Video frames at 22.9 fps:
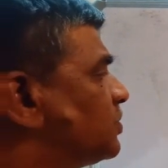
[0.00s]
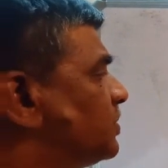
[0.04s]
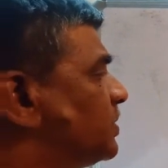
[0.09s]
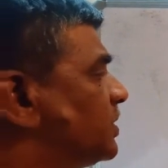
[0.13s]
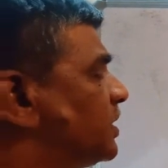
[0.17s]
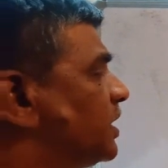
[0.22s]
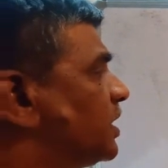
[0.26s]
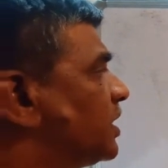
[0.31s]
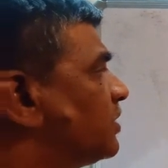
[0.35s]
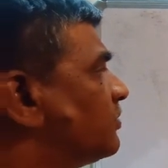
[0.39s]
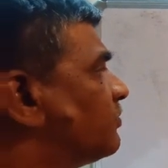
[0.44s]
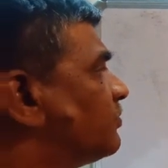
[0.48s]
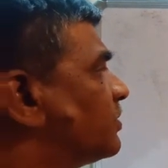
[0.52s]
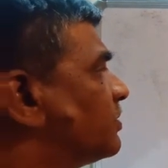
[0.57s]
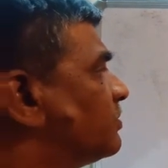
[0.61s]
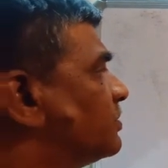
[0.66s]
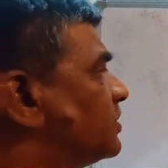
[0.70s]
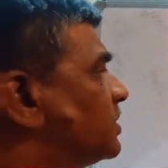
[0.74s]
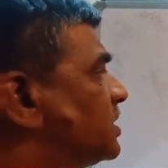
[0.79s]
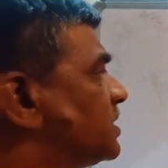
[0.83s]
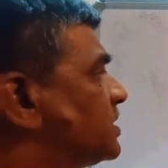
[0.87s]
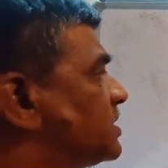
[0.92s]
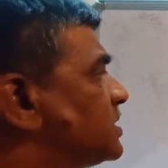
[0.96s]
to be taken
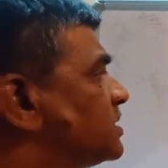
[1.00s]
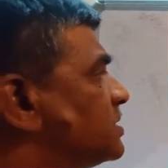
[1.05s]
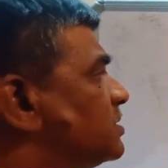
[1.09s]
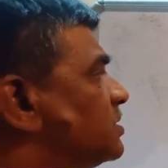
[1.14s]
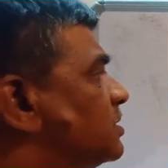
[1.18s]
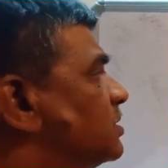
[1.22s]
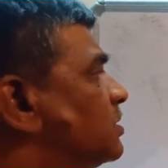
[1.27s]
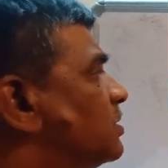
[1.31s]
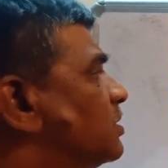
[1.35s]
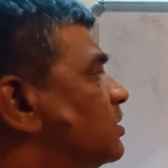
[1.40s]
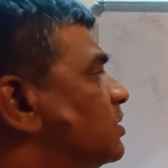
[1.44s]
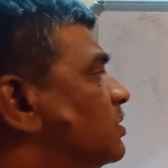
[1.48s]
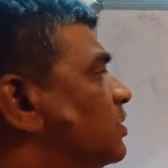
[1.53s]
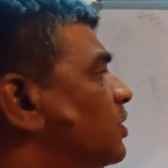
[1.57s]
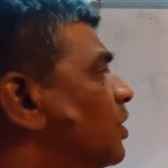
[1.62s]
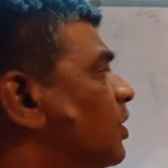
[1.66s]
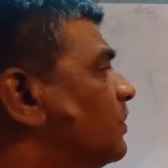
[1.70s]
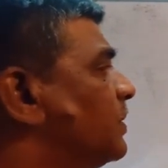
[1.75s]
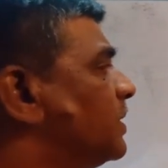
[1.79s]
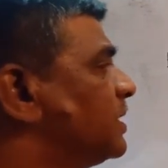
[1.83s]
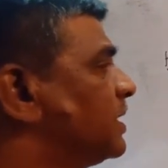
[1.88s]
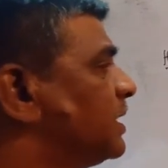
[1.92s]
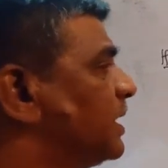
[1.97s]
from this
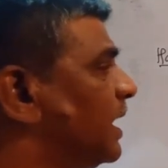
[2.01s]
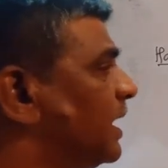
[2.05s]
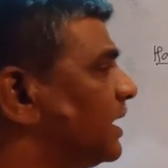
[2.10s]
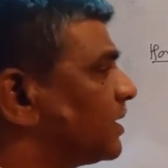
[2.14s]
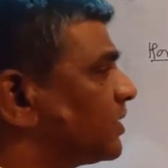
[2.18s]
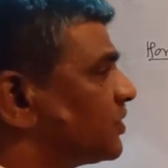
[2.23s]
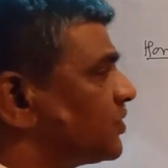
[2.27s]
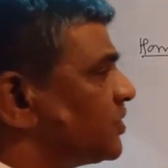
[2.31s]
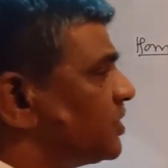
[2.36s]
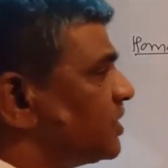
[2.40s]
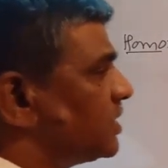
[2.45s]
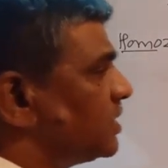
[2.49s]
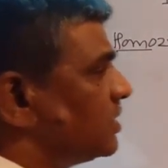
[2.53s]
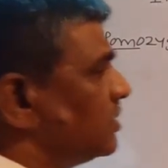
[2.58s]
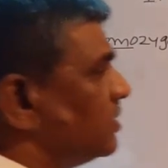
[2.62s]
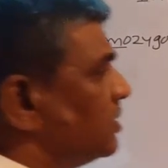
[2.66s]
dominant characteristic.